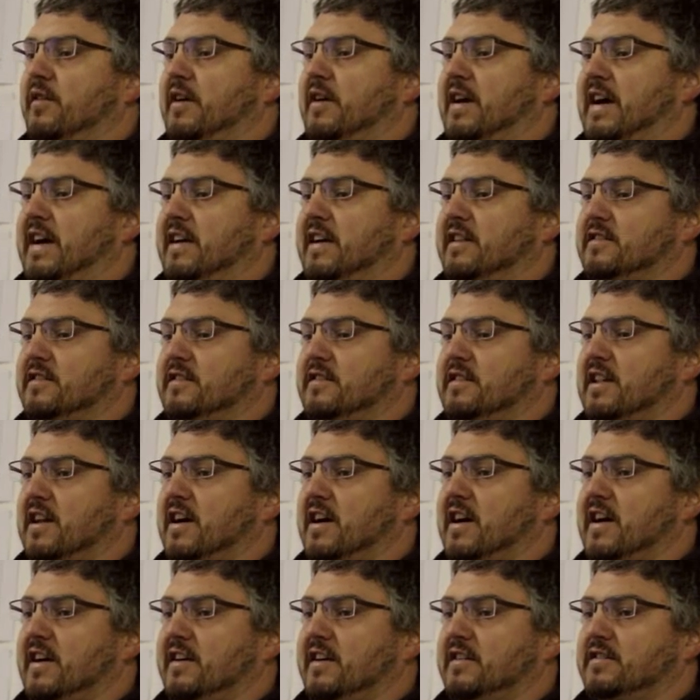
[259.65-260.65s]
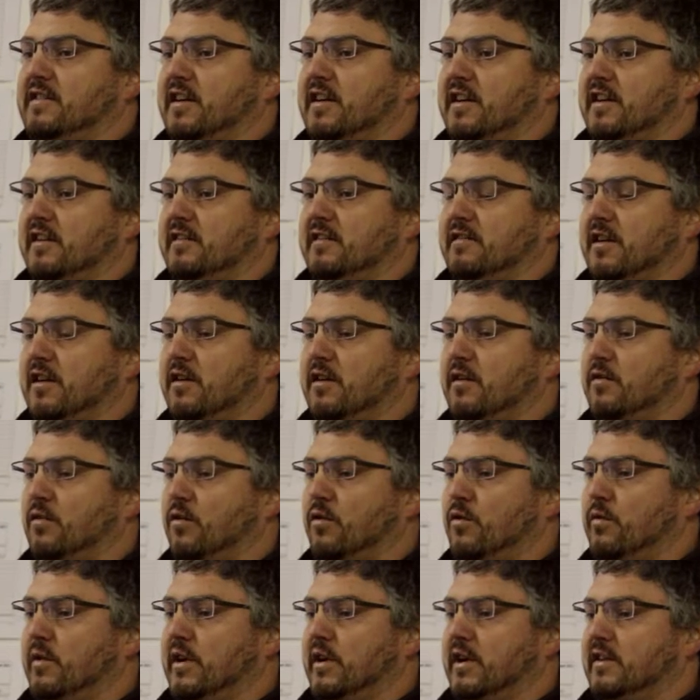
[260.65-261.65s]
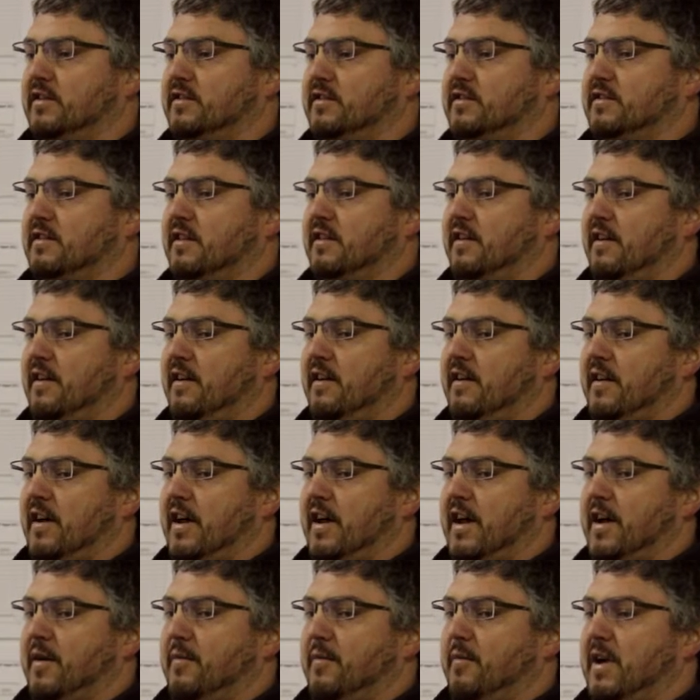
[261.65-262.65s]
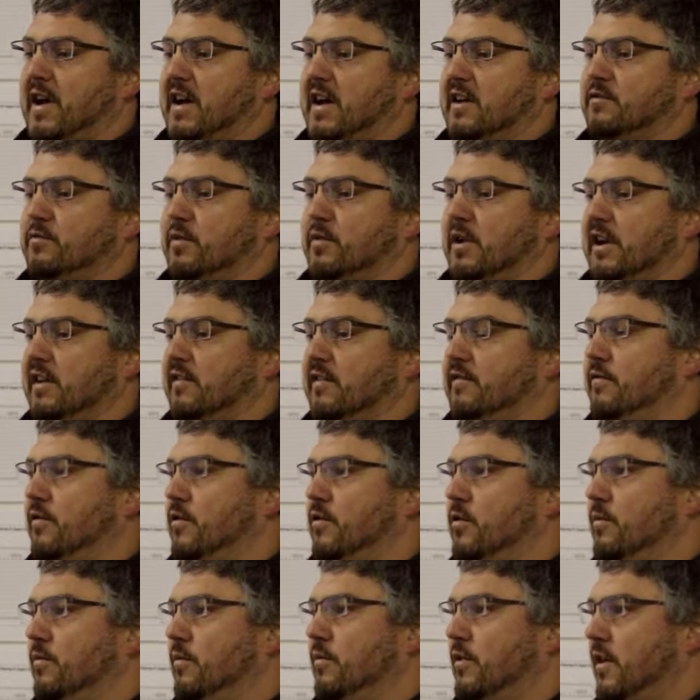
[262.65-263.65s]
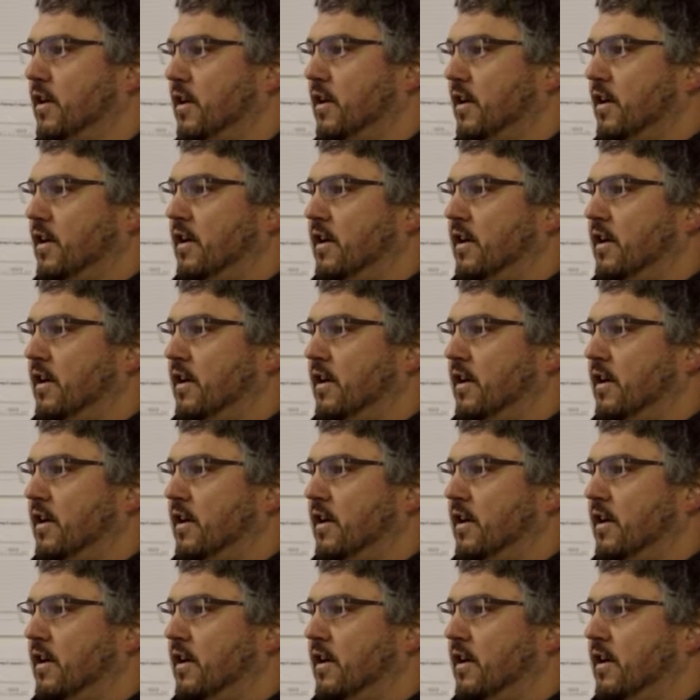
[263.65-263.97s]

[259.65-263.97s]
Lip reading: as clients, they're not always as well informed.